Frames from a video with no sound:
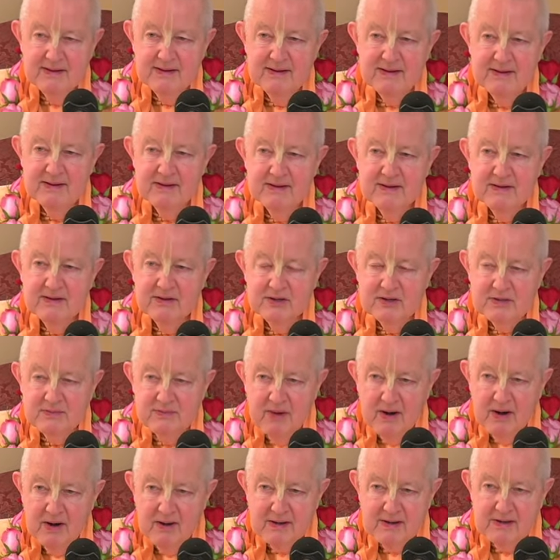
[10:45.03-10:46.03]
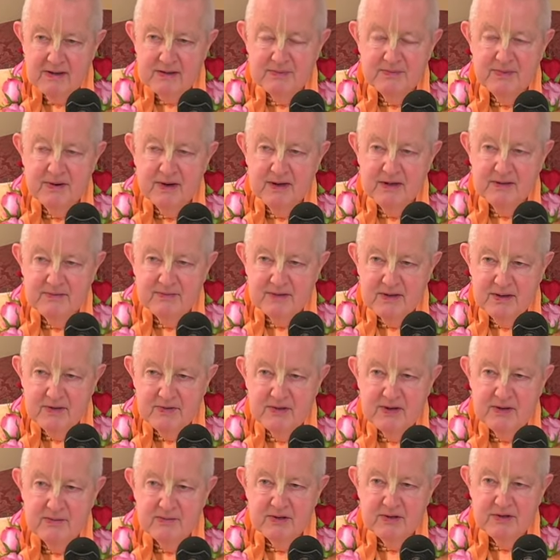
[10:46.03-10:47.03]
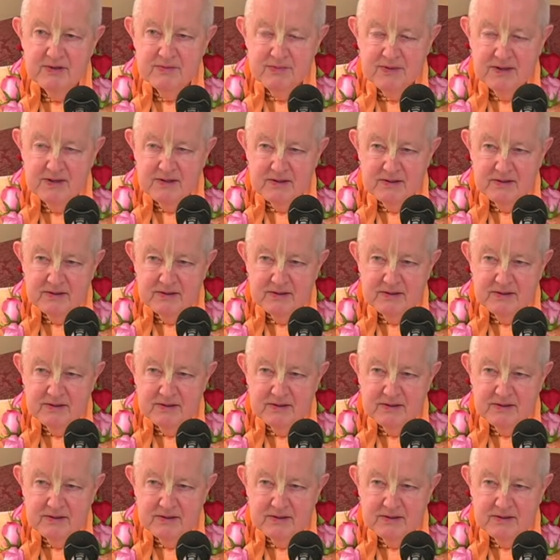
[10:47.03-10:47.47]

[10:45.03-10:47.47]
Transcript: The spark is part of something much bigger.